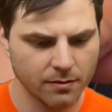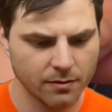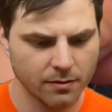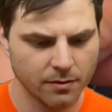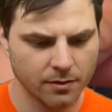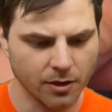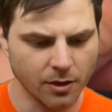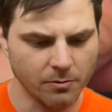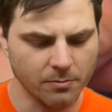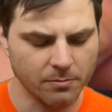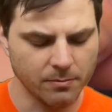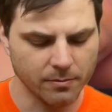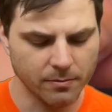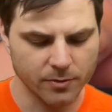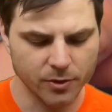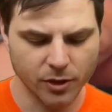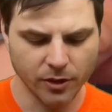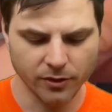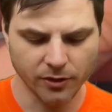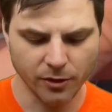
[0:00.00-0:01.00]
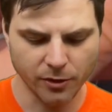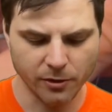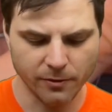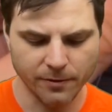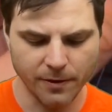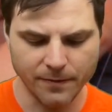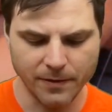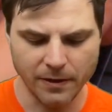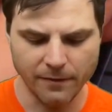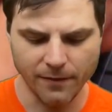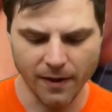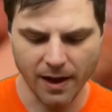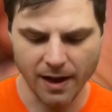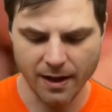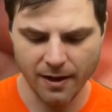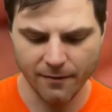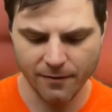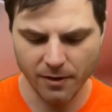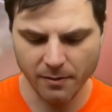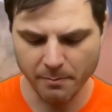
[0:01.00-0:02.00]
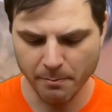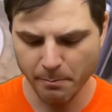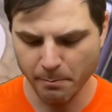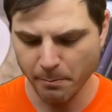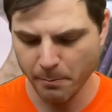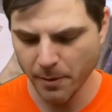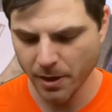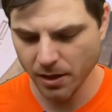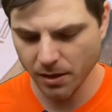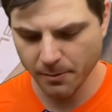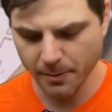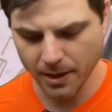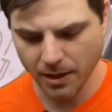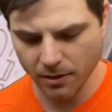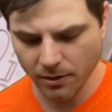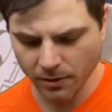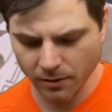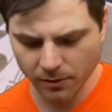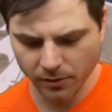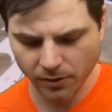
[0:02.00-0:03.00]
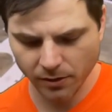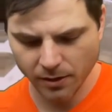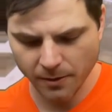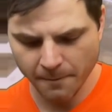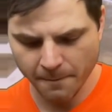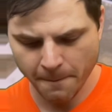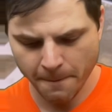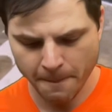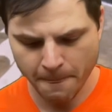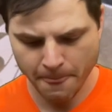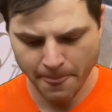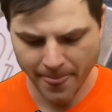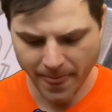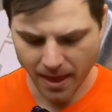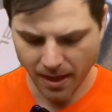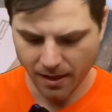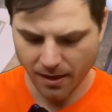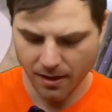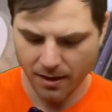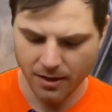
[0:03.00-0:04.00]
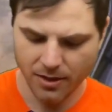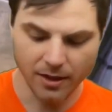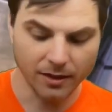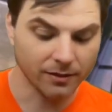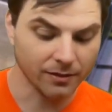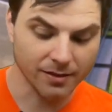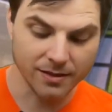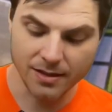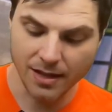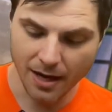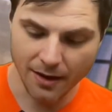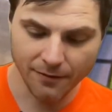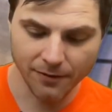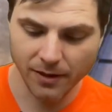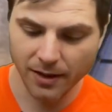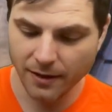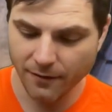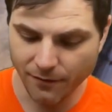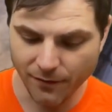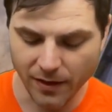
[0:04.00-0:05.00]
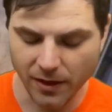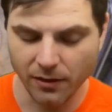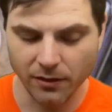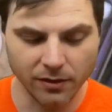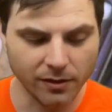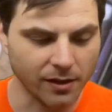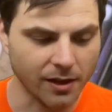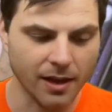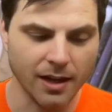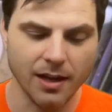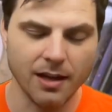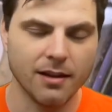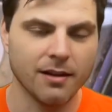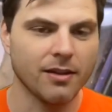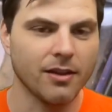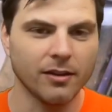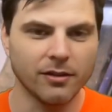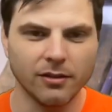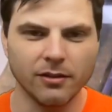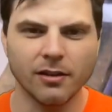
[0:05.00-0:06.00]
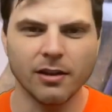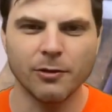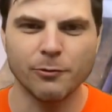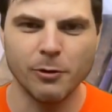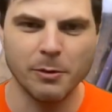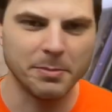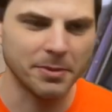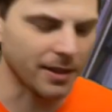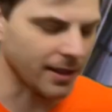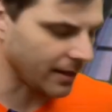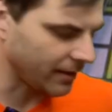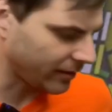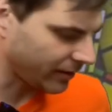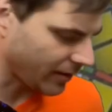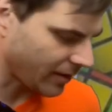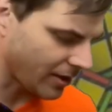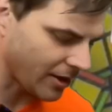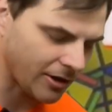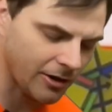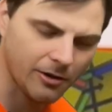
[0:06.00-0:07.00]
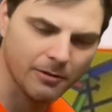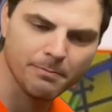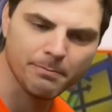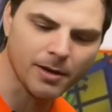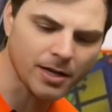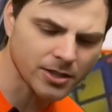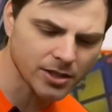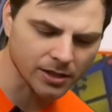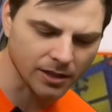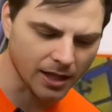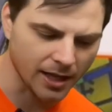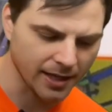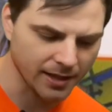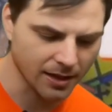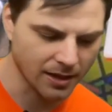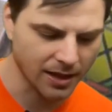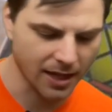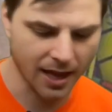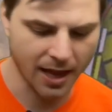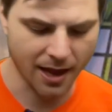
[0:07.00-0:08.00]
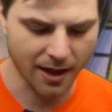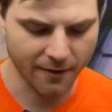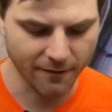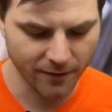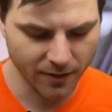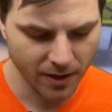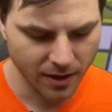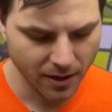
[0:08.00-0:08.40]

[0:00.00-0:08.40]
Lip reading: So, just under 55 millimeters. This definitely feels like this is going to replace their budget line that they have.